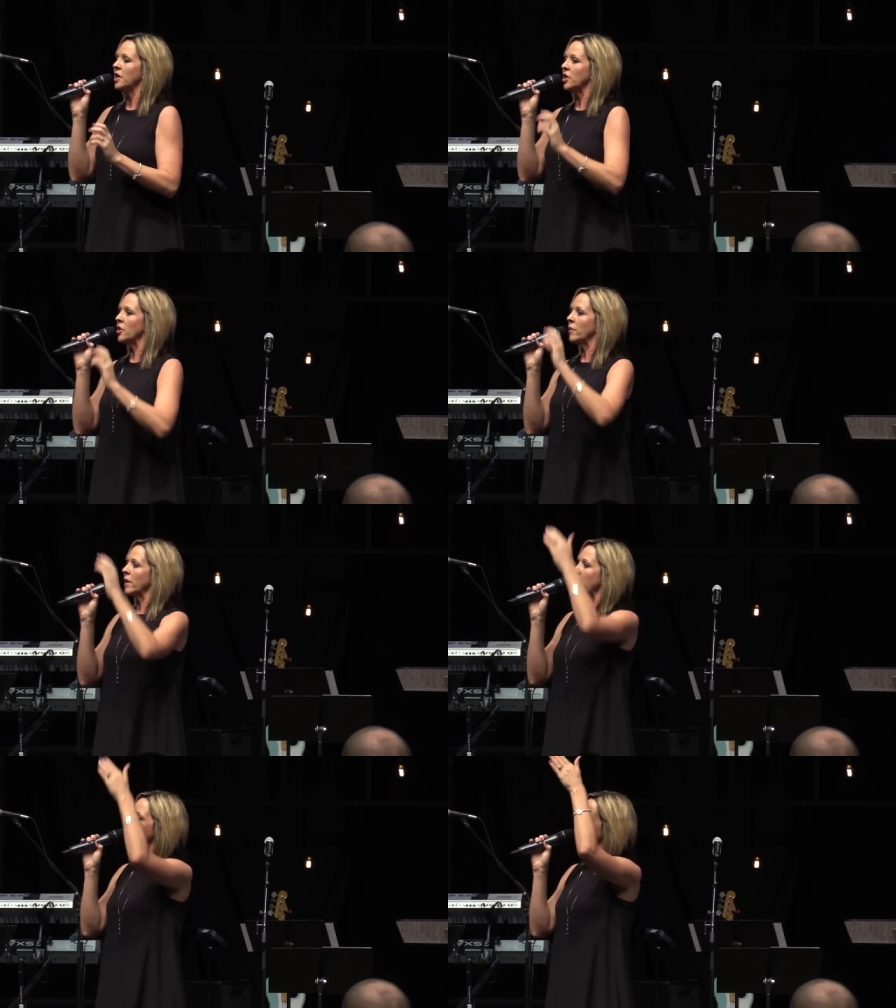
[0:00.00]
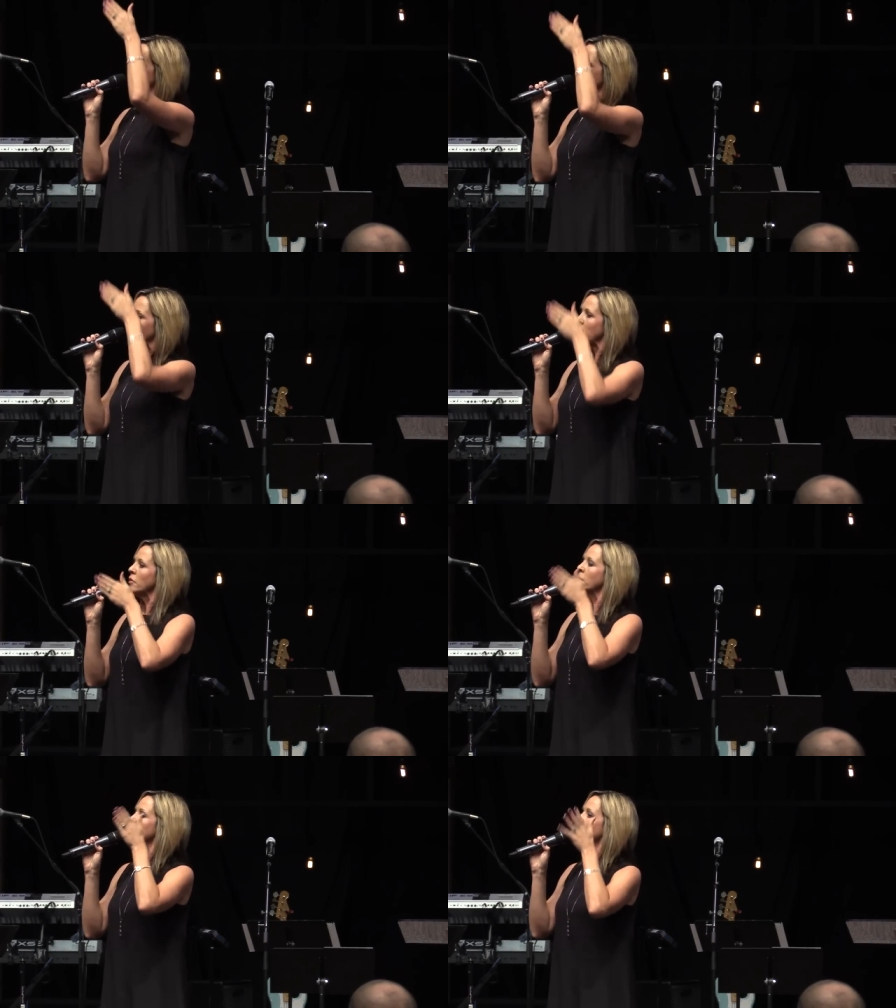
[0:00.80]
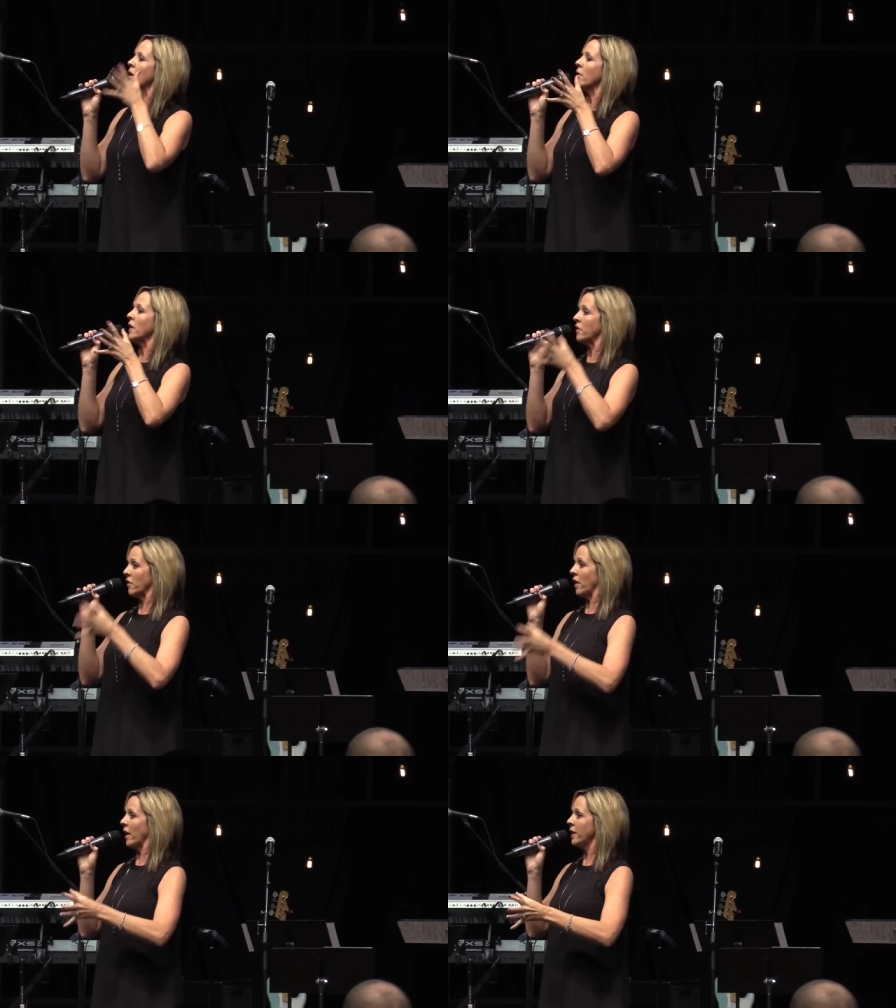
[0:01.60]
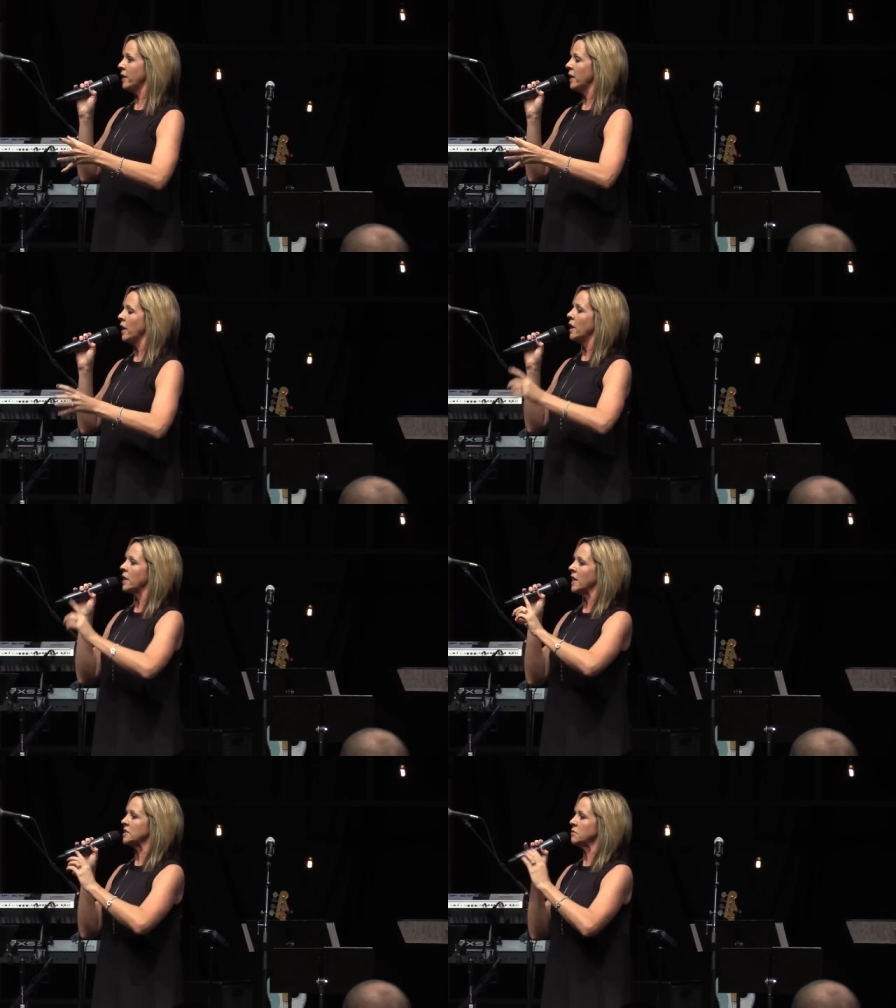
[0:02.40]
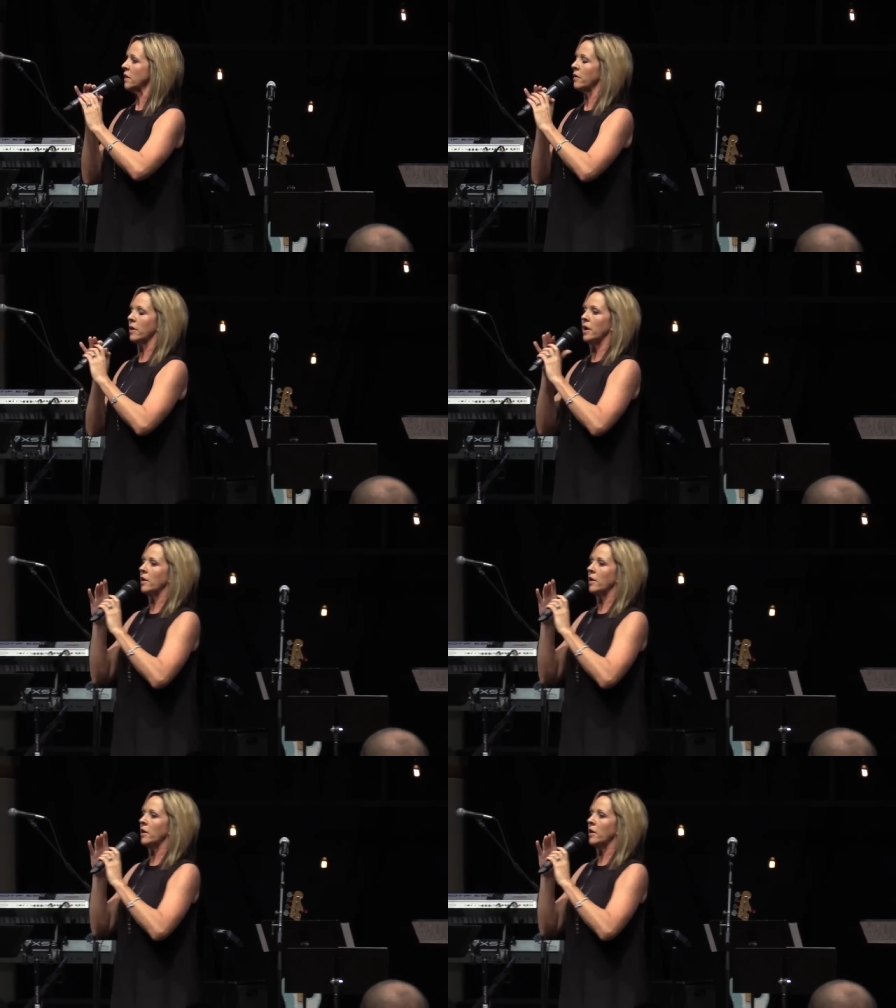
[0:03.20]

You know what? When we know who we are in God, guess what?